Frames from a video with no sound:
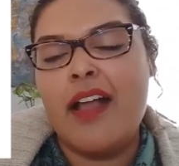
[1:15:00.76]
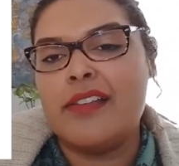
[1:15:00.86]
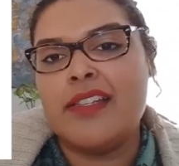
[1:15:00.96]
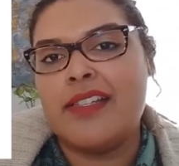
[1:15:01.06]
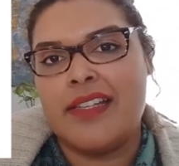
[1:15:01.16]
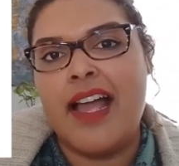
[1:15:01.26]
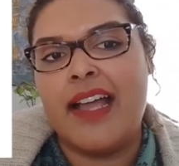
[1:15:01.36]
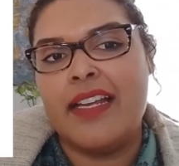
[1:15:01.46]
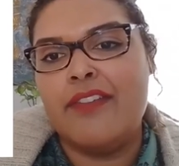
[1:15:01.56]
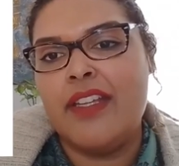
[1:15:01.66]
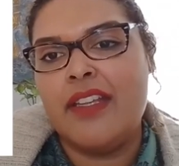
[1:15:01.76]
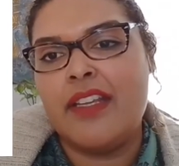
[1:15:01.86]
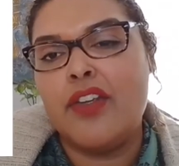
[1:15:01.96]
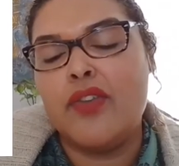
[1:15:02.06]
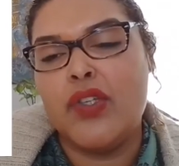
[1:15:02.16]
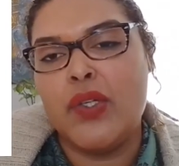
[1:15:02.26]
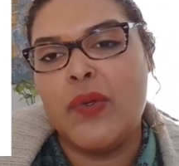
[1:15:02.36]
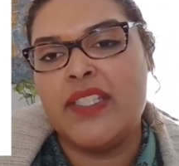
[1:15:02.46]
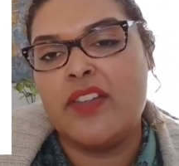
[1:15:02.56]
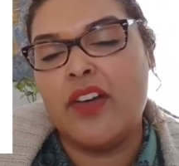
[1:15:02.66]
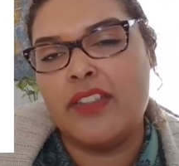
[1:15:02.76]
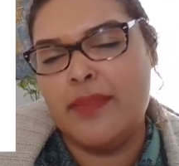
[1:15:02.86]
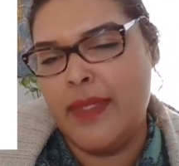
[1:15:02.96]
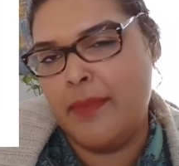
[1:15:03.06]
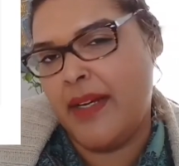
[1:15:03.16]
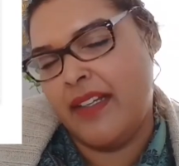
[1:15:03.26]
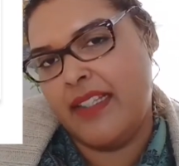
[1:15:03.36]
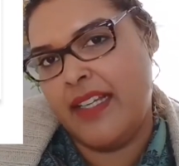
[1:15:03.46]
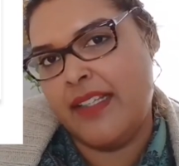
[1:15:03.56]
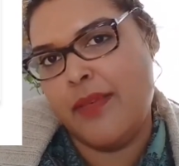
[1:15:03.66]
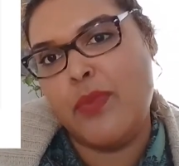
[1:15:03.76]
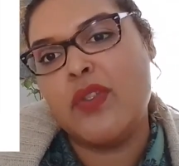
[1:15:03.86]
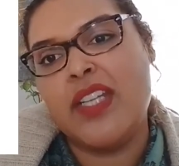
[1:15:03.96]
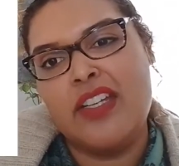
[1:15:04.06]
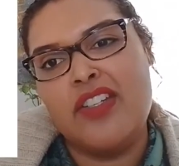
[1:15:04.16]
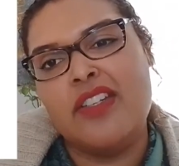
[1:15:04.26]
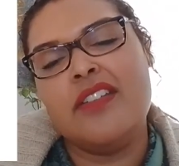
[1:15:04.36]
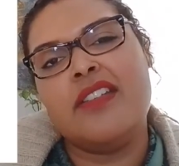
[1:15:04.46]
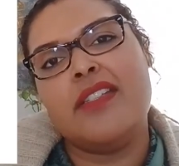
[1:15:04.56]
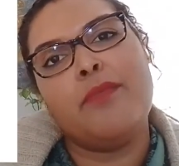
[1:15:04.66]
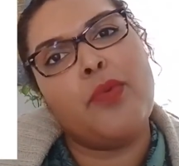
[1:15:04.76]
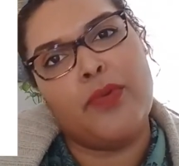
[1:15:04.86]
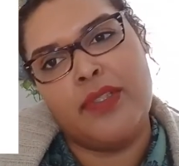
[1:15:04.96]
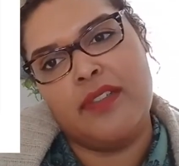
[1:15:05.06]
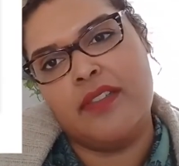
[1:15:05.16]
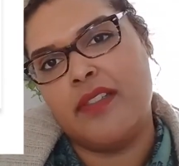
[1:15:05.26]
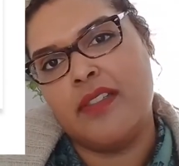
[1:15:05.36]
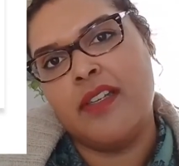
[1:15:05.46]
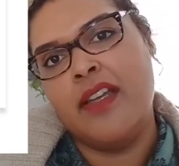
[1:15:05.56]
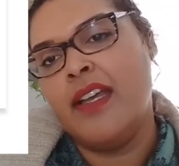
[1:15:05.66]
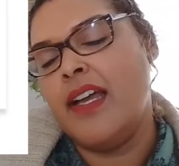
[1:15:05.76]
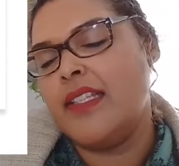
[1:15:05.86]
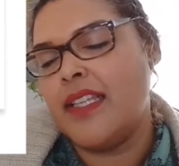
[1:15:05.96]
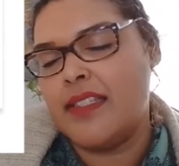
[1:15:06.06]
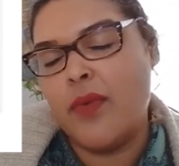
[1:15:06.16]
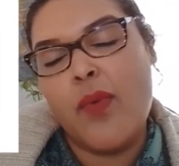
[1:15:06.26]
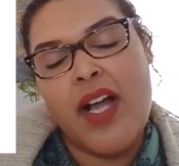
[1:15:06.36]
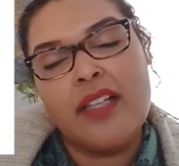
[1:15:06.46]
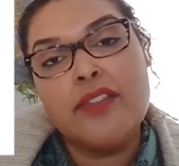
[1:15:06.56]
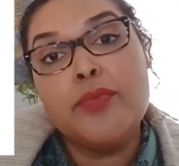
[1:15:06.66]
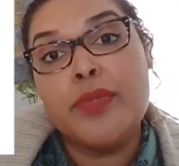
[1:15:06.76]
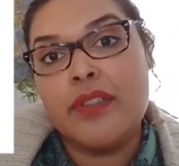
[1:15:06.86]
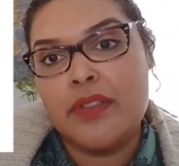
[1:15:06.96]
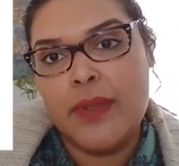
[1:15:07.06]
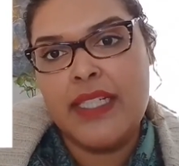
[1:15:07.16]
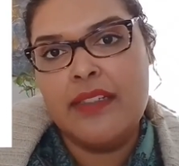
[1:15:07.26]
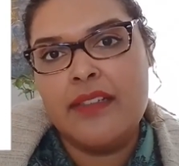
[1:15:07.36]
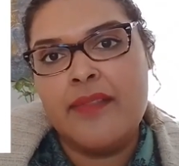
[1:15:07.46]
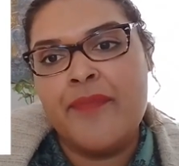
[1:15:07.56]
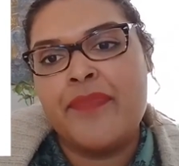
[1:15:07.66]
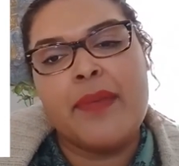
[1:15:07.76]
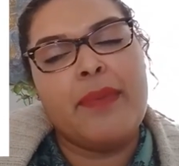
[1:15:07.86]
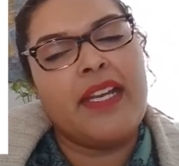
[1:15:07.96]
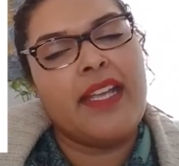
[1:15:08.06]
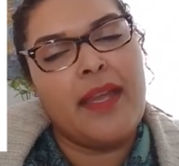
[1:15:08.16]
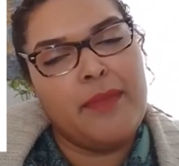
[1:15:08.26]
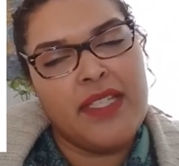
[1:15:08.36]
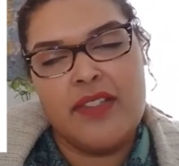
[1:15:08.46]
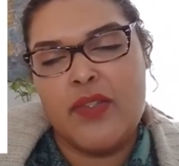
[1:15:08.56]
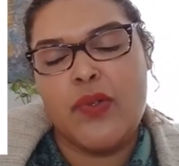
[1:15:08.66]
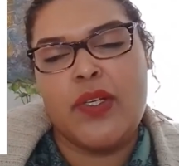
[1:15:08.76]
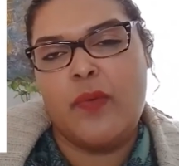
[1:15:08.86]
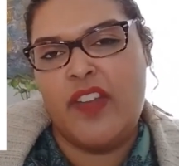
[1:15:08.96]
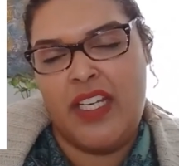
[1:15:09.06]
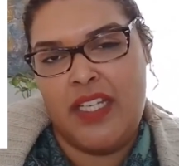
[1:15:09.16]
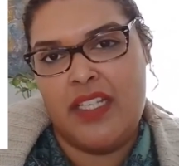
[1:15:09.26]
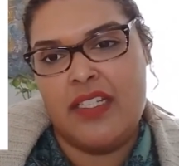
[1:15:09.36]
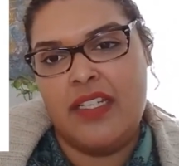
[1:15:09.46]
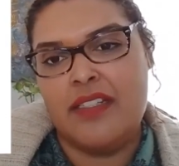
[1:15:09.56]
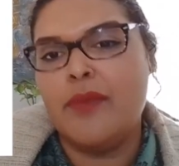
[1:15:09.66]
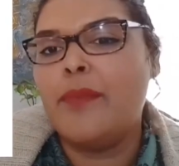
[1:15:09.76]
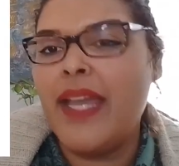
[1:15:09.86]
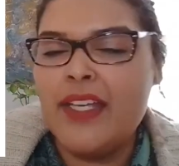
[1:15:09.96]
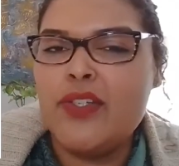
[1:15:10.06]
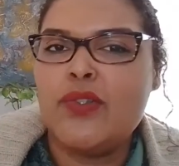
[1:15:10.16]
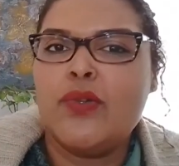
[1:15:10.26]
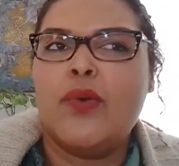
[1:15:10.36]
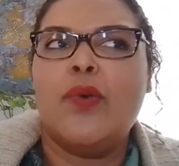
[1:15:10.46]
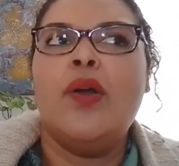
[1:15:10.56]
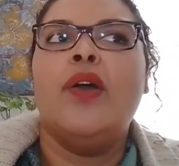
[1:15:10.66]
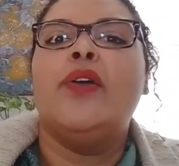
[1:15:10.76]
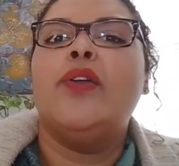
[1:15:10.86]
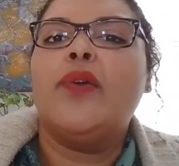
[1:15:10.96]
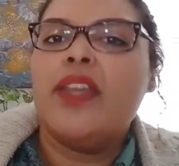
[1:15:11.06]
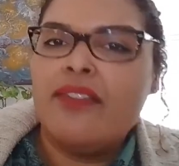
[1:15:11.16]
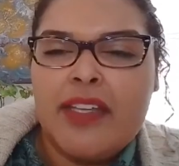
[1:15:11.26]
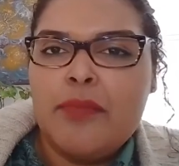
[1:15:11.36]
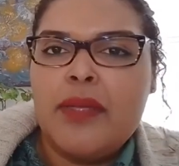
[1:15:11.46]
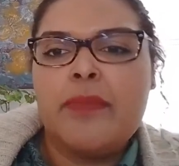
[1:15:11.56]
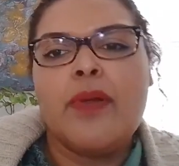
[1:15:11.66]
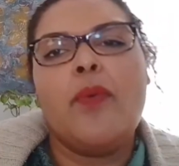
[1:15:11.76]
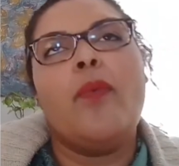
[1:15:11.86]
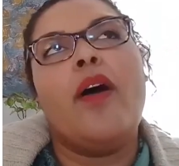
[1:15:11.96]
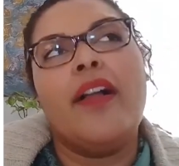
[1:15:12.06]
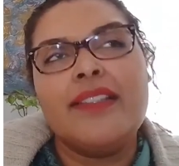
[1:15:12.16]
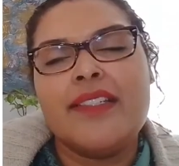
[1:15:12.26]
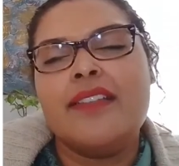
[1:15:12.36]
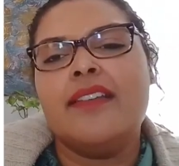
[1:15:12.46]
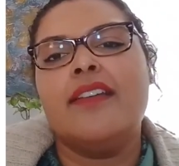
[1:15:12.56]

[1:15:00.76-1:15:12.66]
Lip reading: else aside, everything that you do has got to be about that. Reputation is important. It takes a while to build one, but it can be destroyed very easily. So make sure you're giving people what